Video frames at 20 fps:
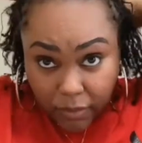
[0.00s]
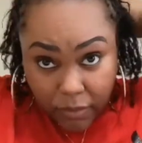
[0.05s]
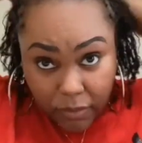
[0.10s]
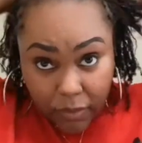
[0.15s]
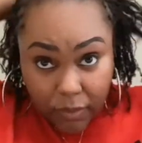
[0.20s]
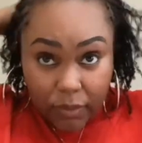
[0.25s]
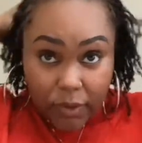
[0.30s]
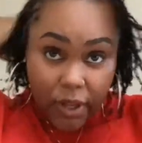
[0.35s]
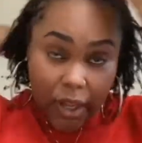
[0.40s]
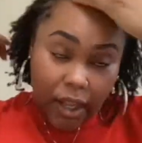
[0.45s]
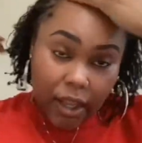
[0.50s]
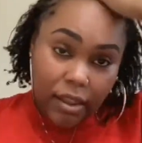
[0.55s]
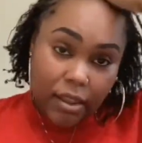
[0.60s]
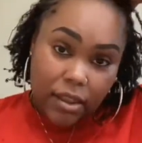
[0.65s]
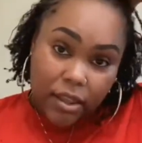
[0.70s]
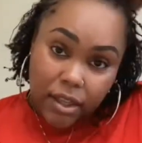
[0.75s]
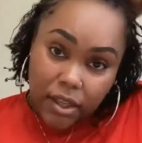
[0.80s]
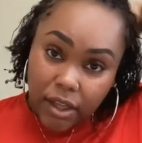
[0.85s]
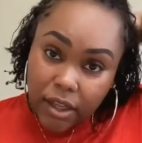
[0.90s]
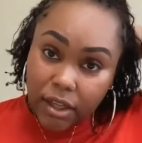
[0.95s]
and
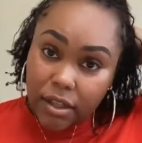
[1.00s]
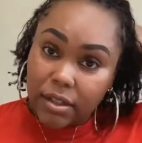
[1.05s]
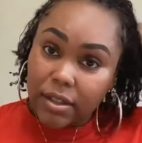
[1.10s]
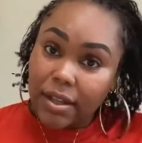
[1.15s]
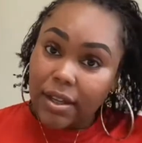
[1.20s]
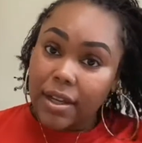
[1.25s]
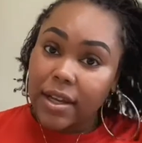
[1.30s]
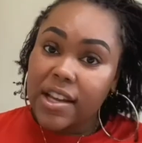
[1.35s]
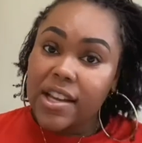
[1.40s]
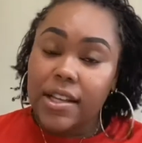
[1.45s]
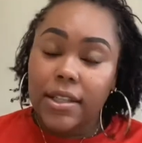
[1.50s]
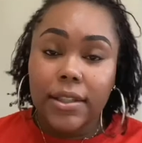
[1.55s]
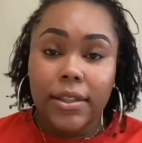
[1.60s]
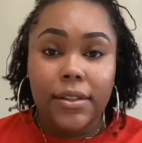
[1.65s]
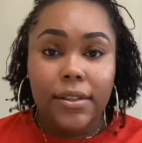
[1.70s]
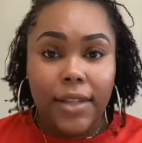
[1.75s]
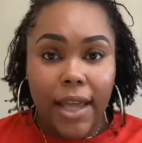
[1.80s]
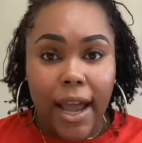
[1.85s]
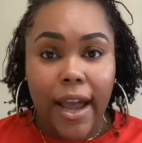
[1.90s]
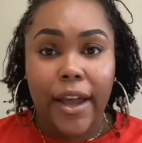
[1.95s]
then
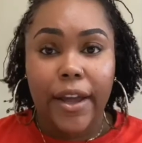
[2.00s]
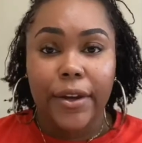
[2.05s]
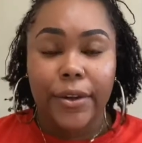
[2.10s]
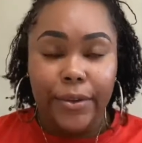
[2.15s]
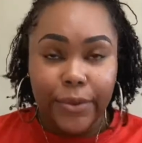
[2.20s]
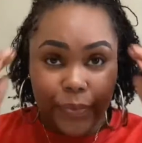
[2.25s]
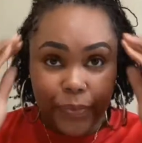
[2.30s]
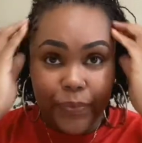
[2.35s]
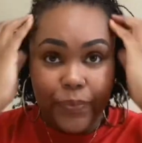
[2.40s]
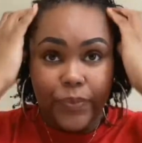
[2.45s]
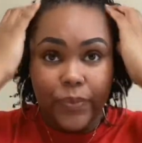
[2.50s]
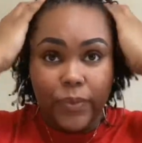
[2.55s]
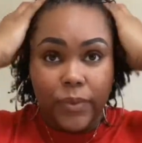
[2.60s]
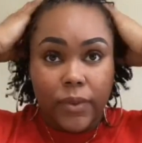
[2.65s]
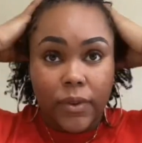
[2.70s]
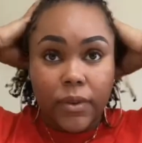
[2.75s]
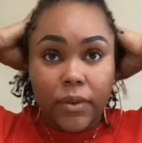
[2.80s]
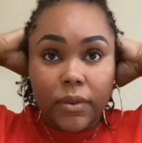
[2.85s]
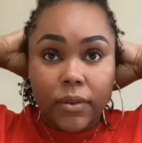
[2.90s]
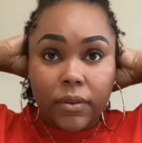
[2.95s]
style
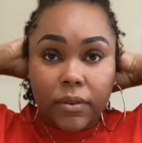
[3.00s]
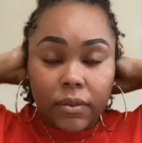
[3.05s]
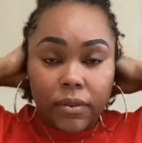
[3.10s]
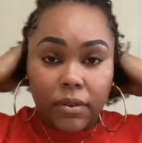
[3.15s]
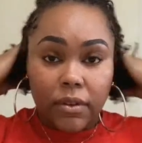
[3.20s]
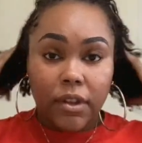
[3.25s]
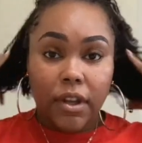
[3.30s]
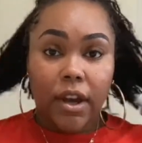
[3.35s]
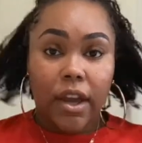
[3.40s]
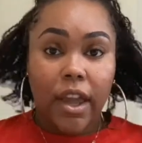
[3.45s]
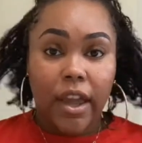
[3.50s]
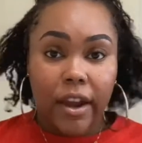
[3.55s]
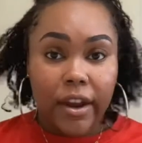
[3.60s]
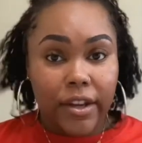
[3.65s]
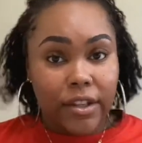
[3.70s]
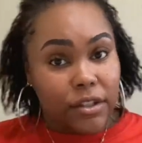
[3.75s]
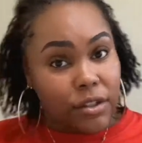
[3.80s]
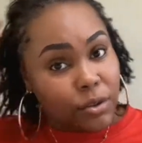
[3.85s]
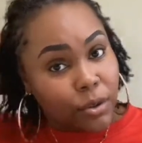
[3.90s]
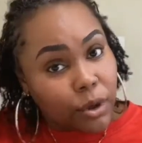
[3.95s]
your hair as
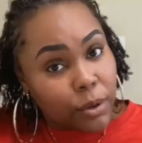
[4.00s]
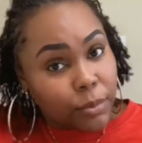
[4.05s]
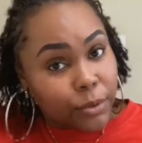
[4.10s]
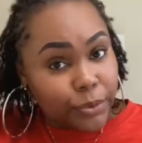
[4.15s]
normal.